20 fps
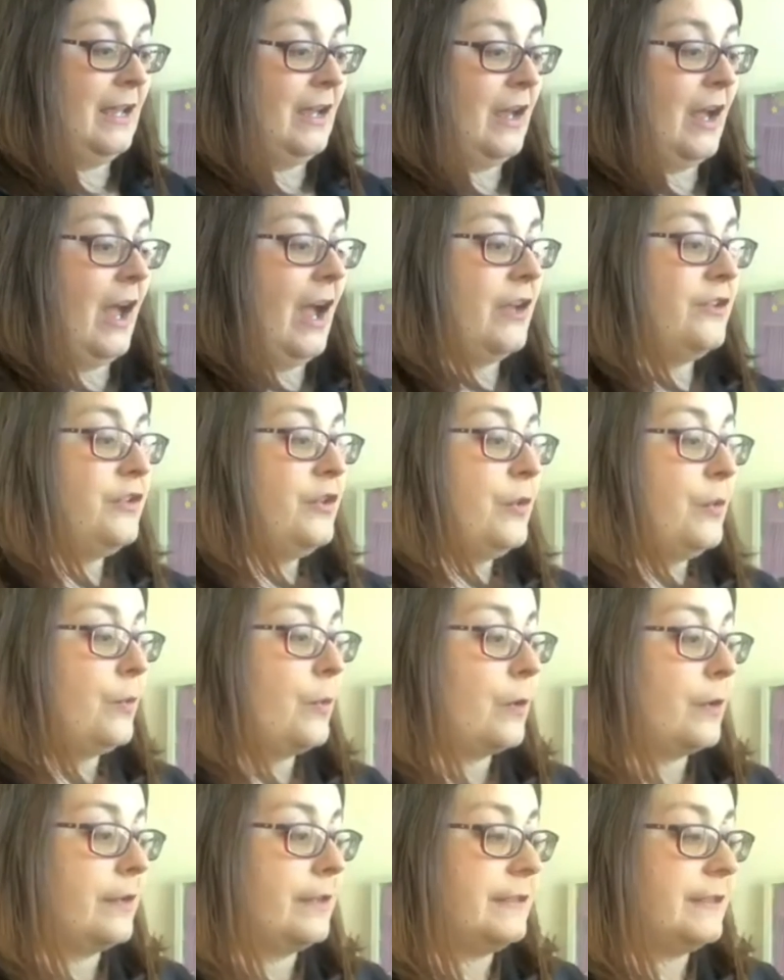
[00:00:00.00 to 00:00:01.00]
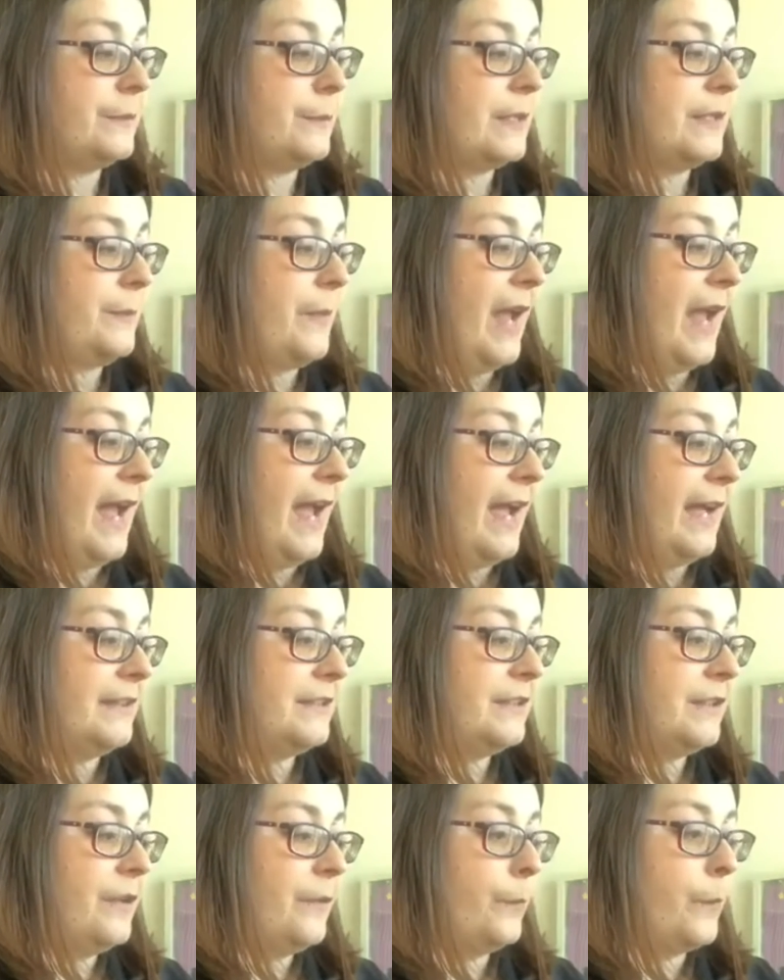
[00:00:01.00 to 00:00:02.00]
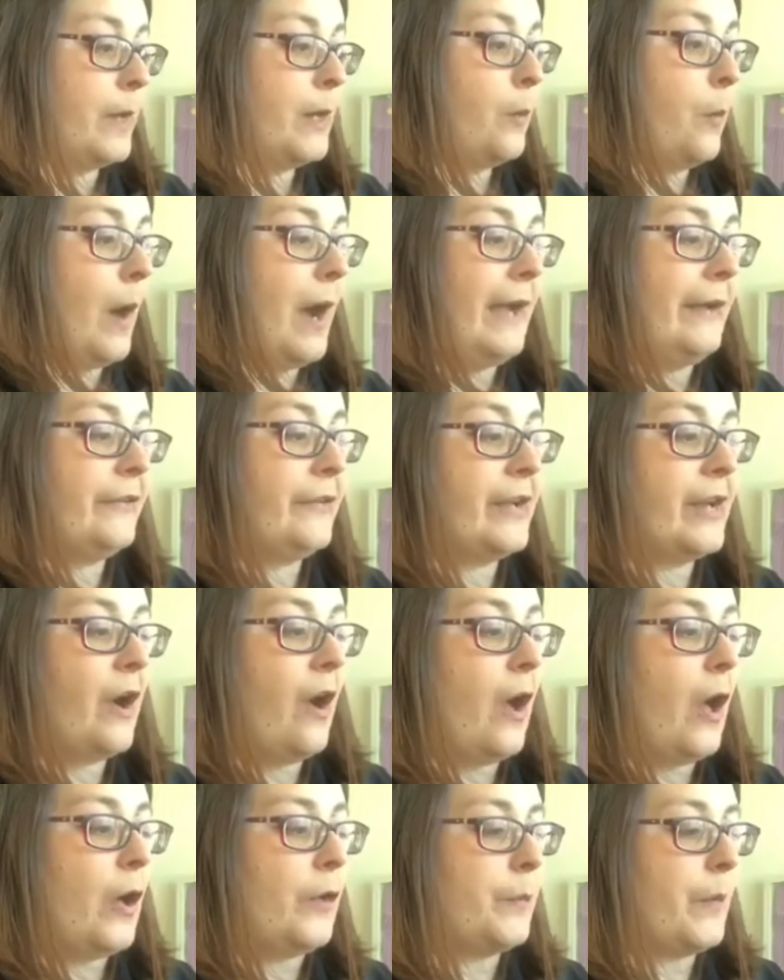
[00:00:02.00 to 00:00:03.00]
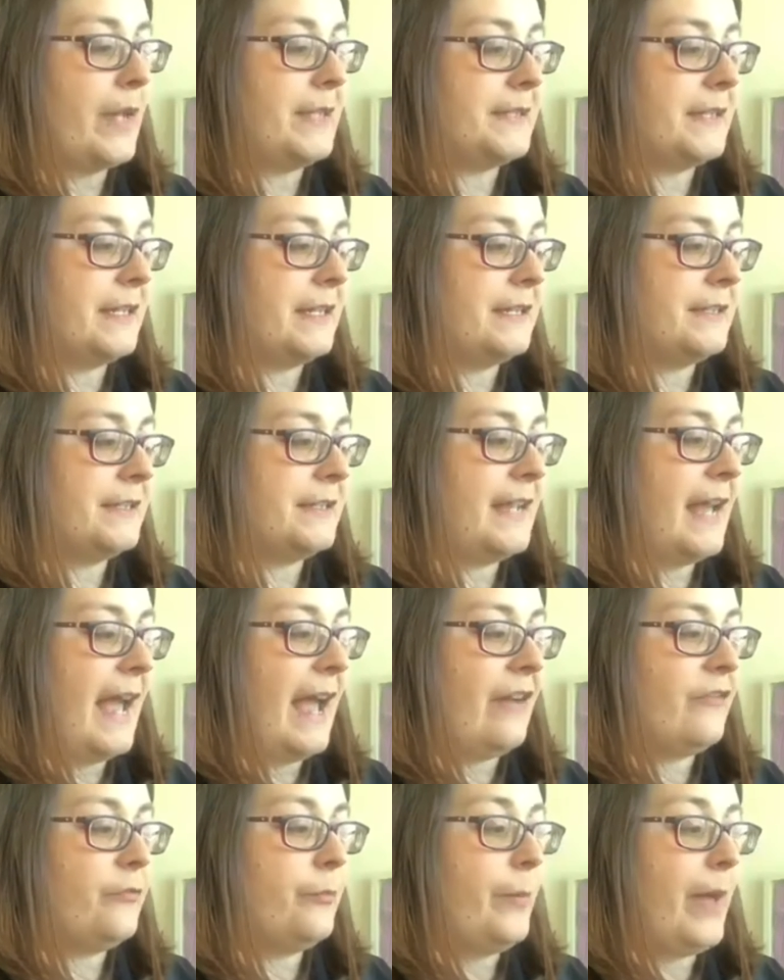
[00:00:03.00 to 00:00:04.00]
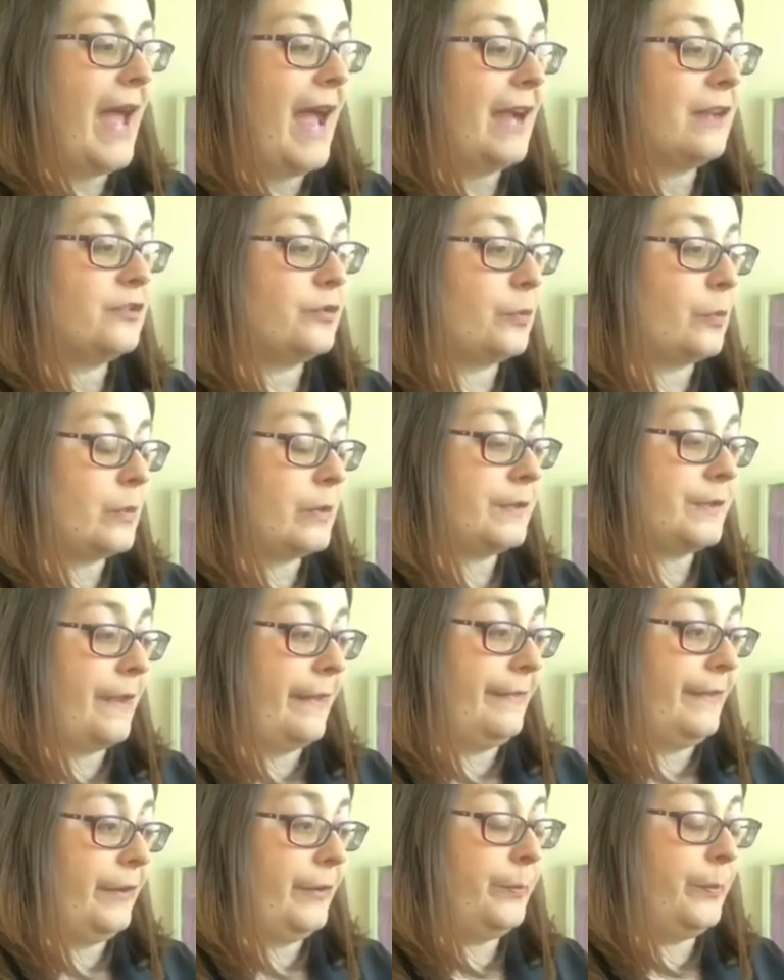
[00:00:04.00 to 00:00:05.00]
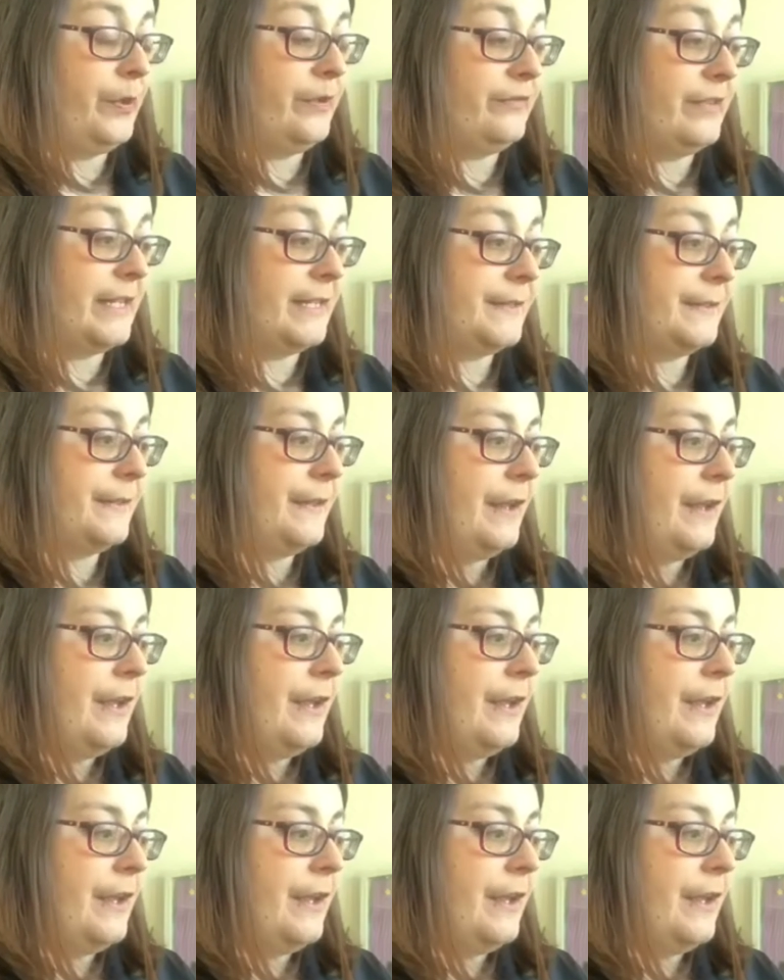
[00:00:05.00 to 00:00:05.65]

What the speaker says: a new ordinance was passed requiring all residents to have back doors on their privies,